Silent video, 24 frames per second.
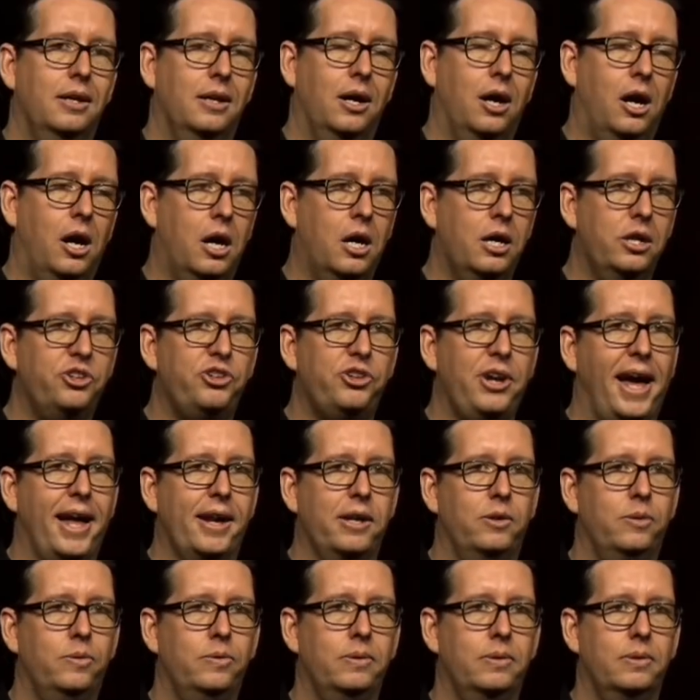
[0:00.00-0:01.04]
our
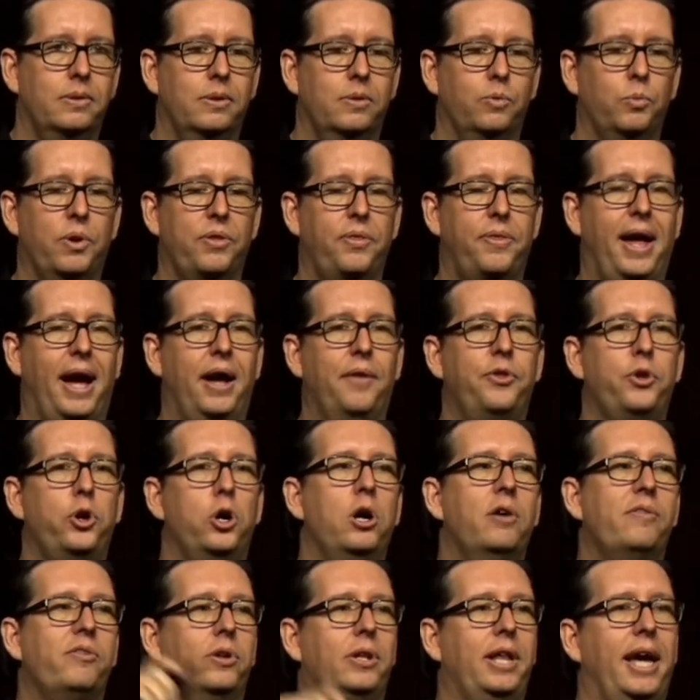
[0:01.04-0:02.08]
channel without the
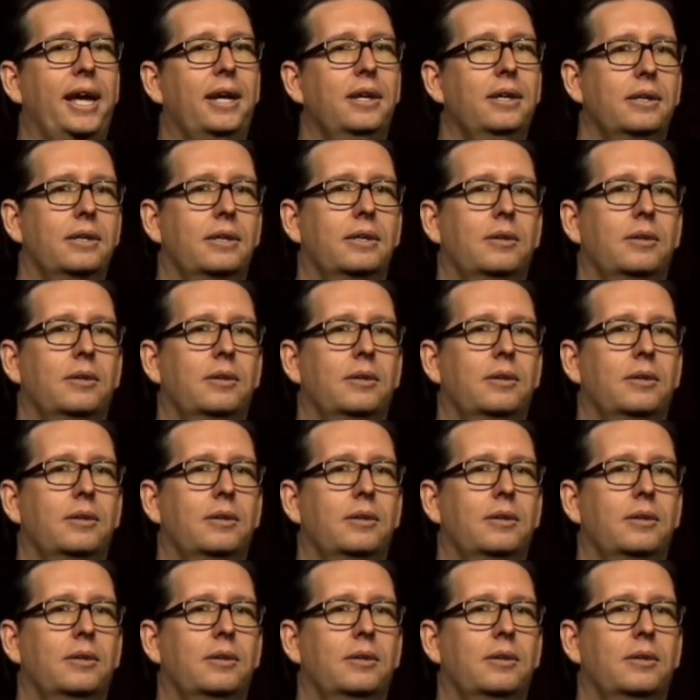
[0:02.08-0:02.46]
overlay,